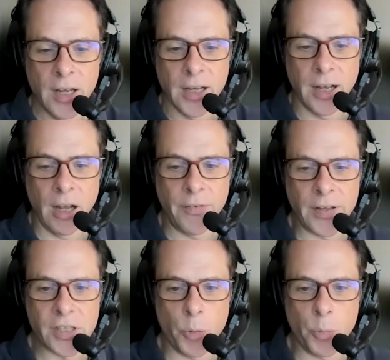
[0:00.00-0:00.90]
I've
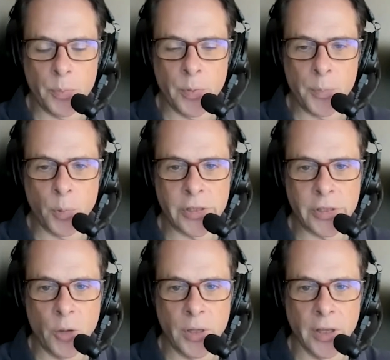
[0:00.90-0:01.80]
had so many people
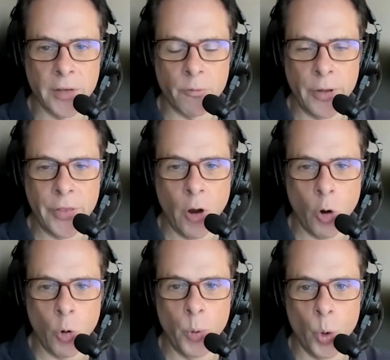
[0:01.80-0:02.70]
tell me they've read the
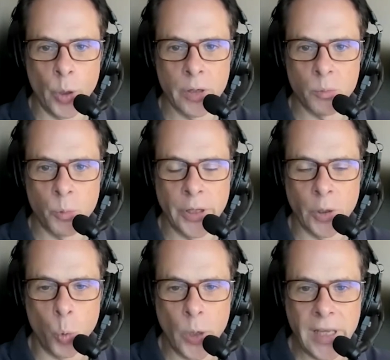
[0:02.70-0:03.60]
whole book within
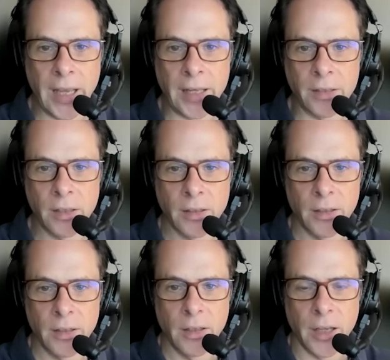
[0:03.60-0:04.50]
a weekend,
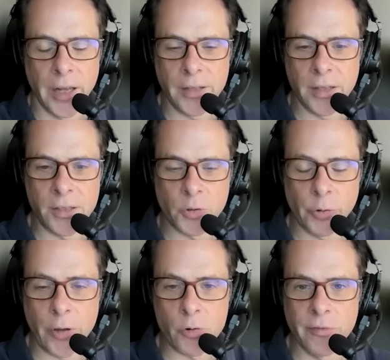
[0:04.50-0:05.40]
and it's
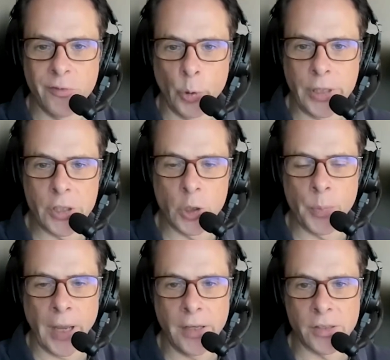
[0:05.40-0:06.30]
342
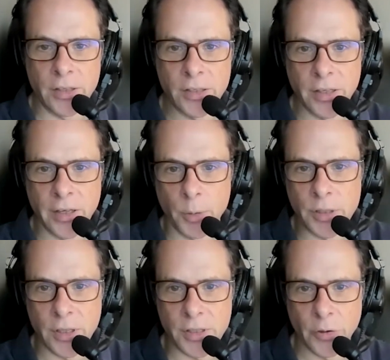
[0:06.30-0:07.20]
pages. You know,
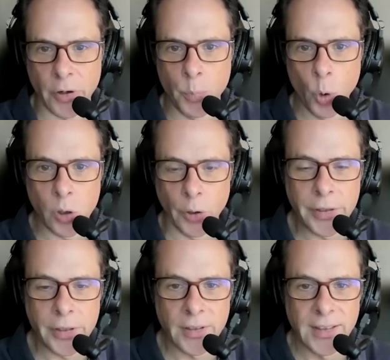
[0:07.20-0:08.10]
it's not a
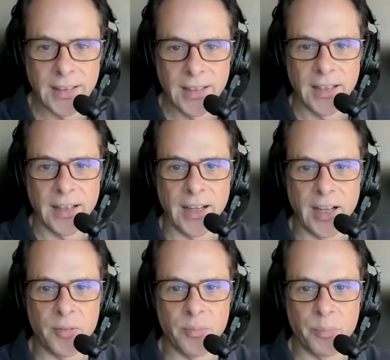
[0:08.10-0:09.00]
booklet,
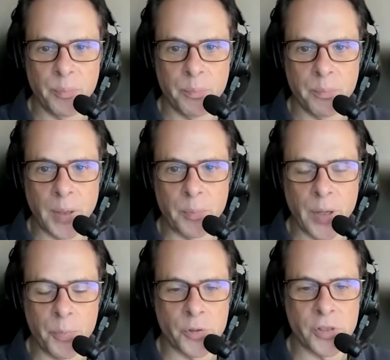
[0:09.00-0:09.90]
but
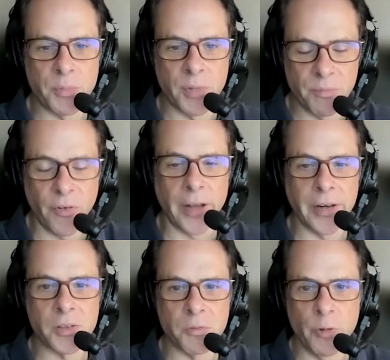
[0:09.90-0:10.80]
people seem to find
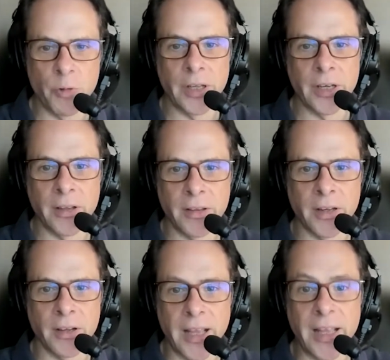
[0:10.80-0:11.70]
it's written in
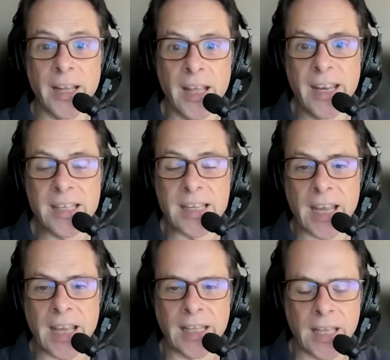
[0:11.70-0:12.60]
an
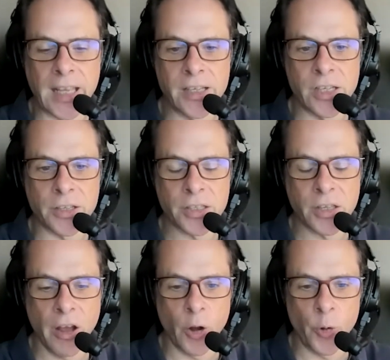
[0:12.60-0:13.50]
entertaining, engaging
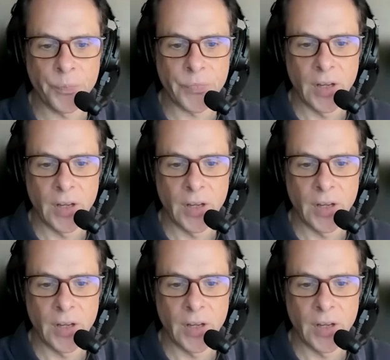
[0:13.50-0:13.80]
style.